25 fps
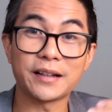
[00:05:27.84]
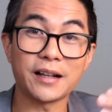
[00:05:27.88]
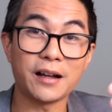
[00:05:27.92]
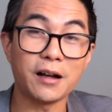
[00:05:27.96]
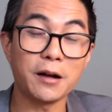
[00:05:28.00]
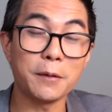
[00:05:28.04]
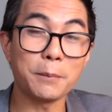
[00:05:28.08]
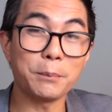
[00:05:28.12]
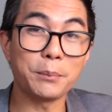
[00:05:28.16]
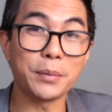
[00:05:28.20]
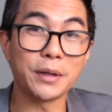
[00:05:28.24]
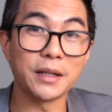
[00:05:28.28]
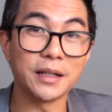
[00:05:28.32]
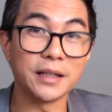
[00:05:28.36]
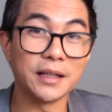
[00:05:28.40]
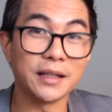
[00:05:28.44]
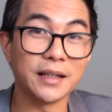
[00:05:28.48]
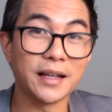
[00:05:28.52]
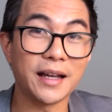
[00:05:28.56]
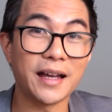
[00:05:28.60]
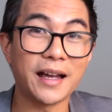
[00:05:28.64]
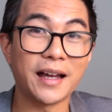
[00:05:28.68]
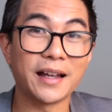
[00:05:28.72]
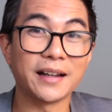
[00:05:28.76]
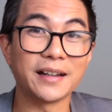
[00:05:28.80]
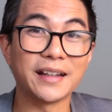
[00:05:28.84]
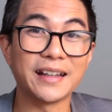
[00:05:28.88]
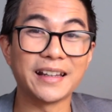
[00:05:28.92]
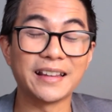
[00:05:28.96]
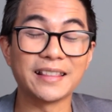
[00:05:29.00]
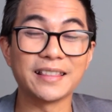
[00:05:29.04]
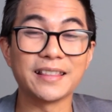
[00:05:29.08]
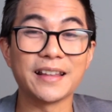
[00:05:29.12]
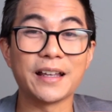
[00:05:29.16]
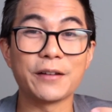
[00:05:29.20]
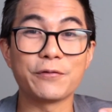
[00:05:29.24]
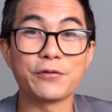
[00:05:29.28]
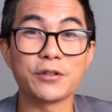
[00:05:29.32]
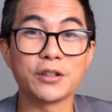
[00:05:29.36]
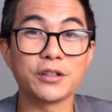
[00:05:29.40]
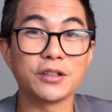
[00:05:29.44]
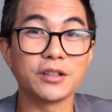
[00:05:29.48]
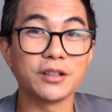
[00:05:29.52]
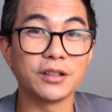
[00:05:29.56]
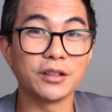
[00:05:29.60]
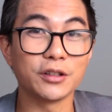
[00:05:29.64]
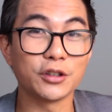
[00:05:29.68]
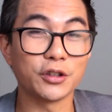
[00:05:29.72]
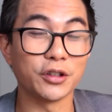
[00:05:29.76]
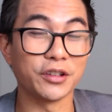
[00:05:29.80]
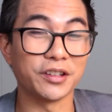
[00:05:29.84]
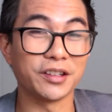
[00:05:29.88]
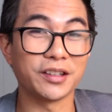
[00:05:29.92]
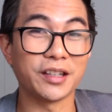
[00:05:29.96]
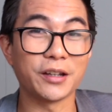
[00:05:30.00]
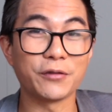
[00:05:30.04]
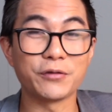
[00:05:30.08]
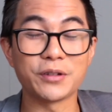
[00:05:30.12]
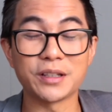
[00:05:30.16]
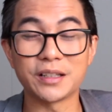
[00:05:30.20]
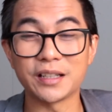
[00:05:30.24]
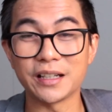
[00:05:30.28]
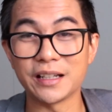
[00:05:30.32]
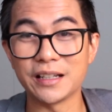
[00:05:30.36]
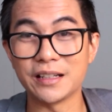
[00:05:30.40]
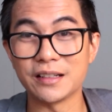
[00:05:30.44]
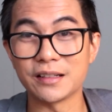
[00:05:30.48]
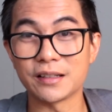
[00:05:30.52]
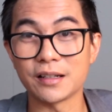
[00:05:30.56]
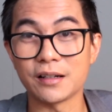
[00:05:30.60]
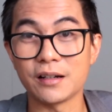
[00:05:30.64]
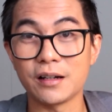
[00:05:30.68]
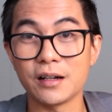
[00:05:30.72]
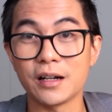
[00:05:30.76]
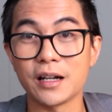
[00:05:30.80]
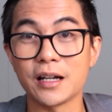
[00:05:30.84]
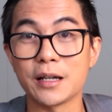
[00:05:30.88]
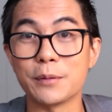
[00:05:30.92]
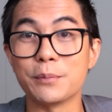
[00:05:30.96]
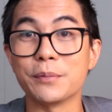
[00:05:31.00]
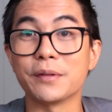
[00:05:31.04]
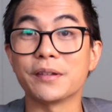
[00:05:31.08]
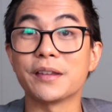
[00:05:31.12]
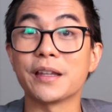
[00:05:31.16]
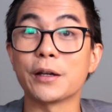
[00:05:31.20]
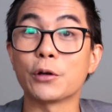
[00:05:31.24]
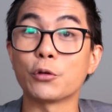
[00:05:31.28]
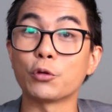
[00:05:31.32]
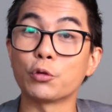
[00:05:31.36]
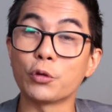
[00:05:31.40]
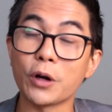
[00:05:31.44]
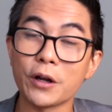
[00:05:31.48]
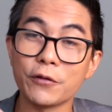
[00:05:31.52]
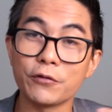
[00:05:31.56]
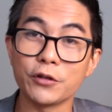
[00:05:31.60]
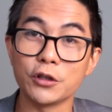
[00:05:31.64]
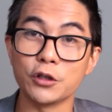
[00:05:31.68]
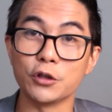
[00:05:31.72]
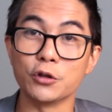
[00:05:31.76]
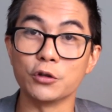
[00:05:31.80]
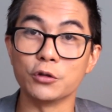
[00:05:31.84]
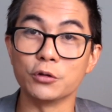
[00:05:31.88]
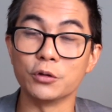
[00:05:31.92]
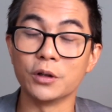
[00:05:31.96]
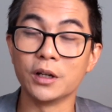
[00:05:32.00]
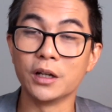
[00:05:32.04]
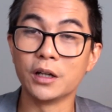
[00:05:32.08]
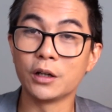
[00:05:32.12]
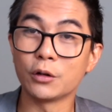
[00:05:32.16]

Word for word: company at eleven to seventeen times their revenue